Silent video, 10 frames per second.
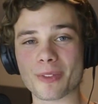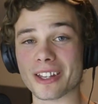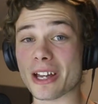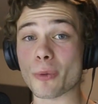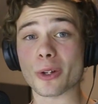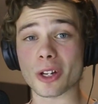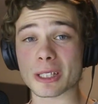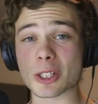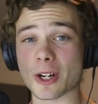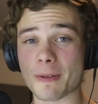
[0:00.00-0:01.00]
and they will
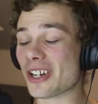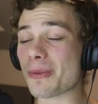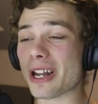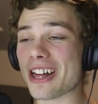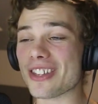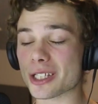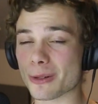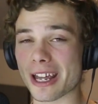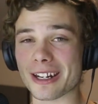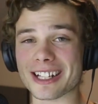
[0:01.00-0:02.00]
not stop. Don't be like this
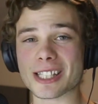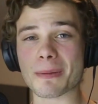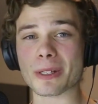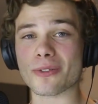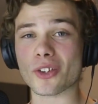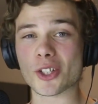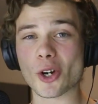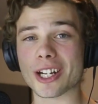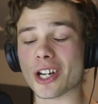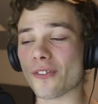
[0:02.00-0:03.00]
man, except if you're
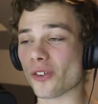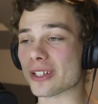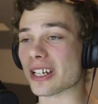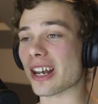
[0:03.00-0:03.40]
trying to go for his